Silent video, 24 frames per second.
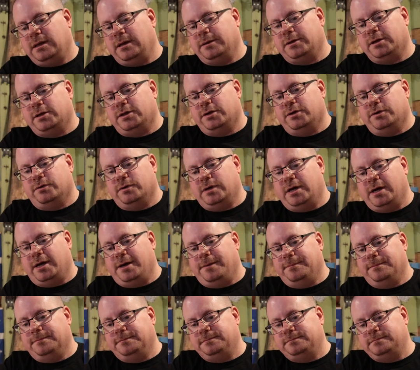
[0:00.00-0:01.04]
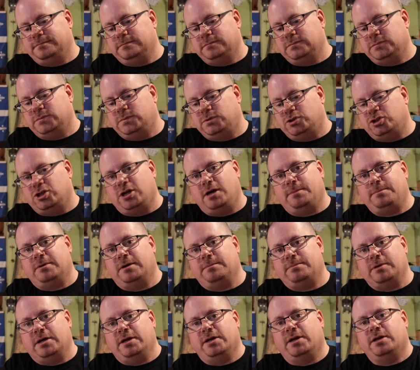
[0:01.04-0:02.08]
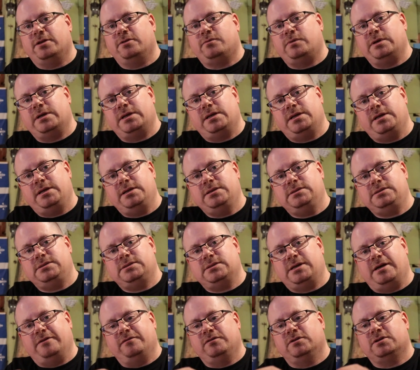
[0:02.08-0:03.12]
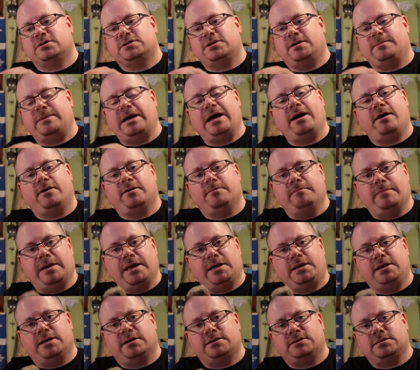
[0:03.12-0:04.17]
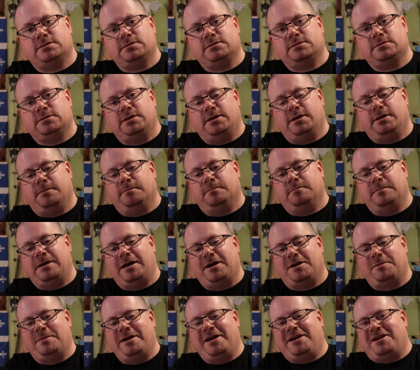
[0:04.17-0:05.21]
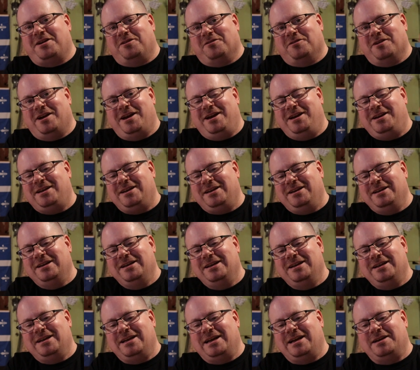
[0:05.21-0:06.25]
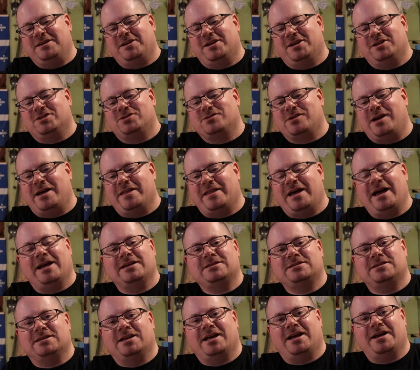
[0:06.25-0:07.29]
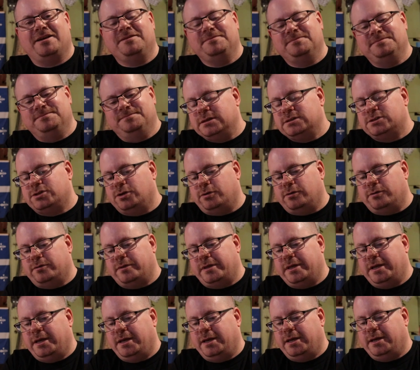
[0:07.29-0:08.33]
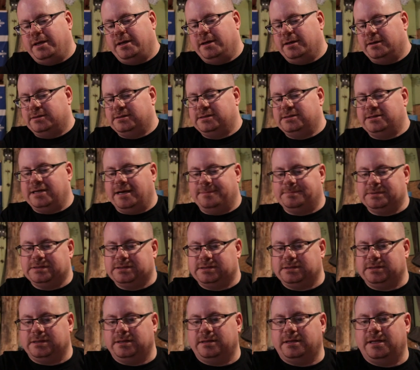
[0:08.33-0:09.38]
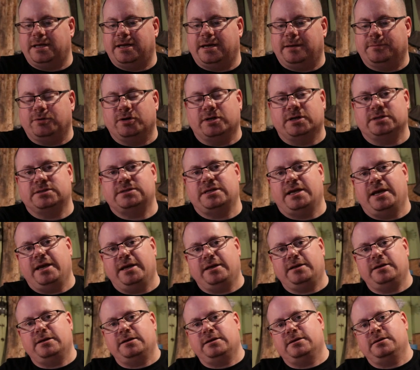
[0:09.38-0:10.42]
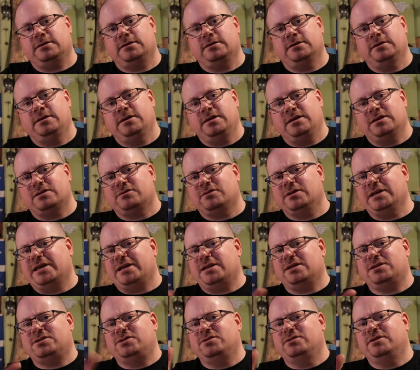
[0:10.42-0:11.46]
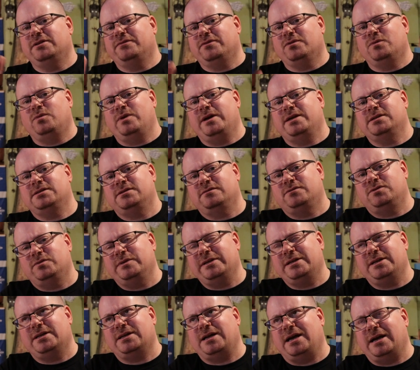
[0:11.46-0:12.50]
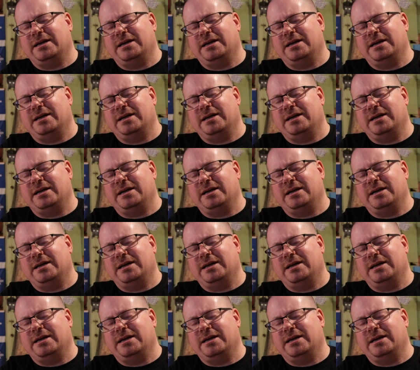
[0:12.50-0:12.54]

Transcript: I'm going to chop up another one of these. I've looked up how to make it right, and I'm going to try that today. So the steps that I'm going to take, there are like two different ways of doing it.